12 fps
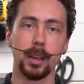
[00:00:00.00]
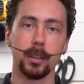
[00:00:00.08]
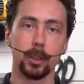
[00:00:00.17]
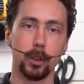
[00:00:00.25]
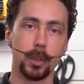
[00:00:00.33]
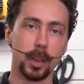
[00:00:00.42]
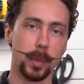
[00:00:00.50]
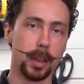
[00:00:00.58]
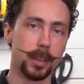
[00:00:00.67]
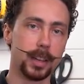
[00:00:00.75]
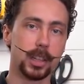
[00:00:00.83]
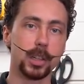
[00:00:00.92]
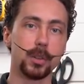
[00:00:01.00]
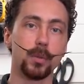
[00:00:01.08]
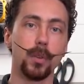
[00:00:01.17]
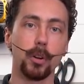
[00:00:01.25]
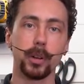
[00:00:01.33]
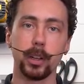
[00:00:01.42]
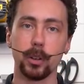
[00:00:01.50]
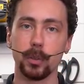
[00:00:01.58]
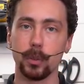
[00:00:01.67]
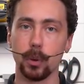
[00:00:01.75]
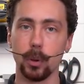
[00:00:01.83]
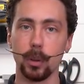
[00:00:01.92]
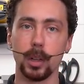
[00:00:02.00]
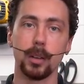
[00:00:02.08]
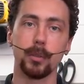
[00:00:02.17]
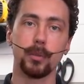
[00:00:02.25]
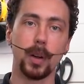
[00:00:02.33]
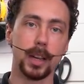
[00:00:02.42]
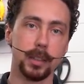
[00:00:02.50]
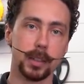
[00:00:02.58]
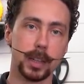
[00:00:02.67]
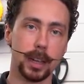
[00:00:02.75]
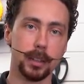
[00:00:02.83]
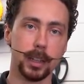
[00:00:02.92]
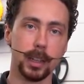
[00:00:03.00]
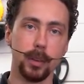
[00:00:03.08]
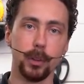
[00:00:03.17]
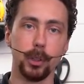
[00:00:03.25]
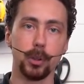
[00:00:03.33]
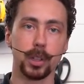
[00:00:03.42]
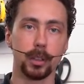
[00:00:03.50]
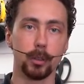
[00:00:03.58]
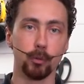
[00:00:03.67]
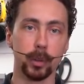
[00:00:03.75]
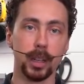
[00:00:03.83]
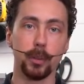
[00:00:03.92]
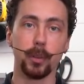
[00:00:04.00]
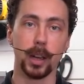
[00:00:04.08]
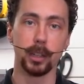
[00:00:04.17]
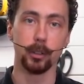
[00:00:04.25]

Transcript: The good thing about that is it's very good for fine sanding if you're using the really fine